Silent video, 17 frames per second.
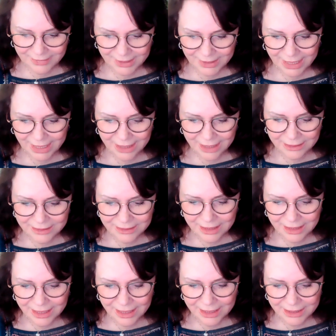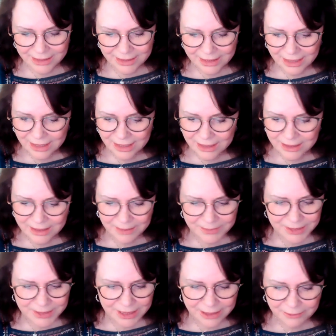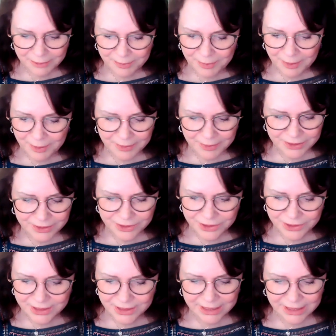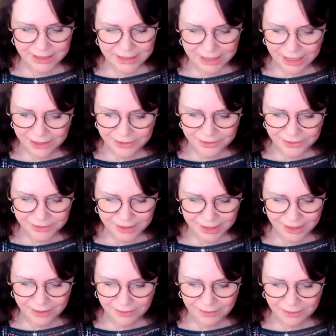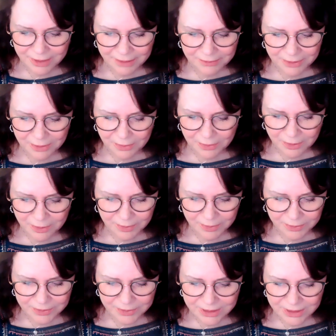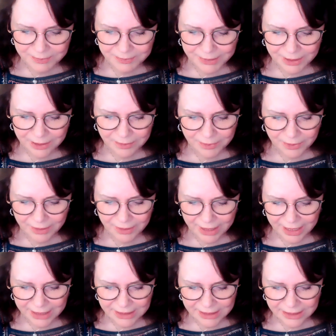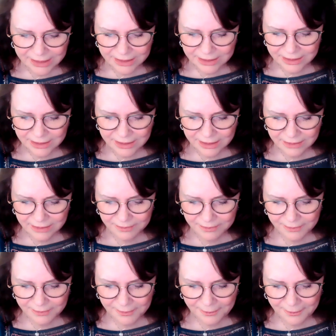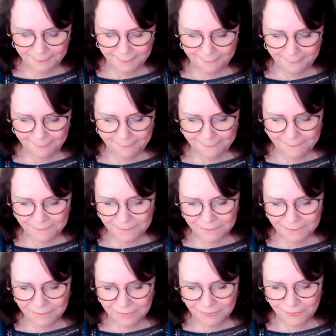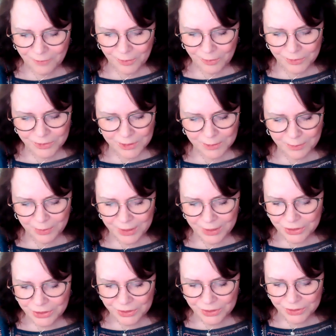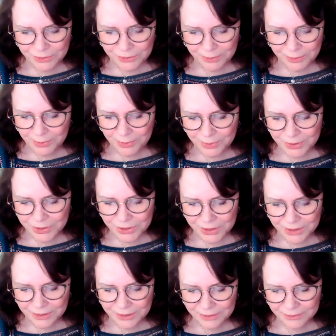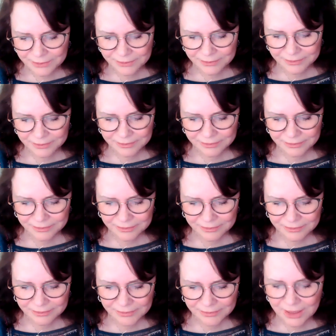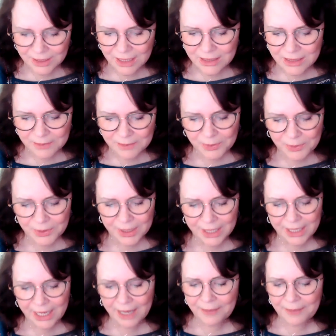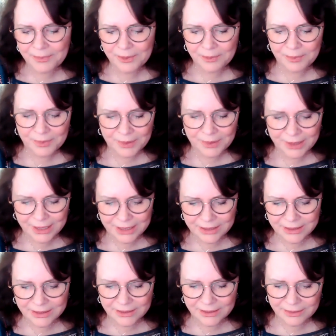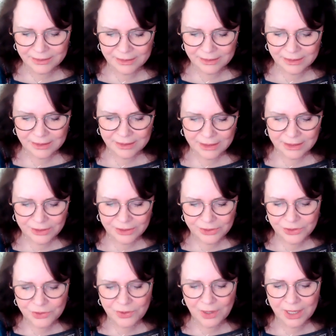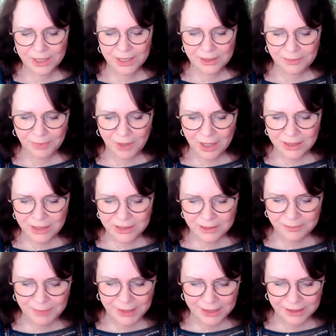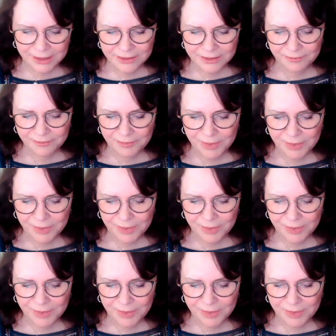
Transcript: Yeah, Diana said, it seems like Republicans just continue to get away with horrible, despicable antics. Voter suppression to abortion, not supporting Capitol Police, trying to block subpoenas of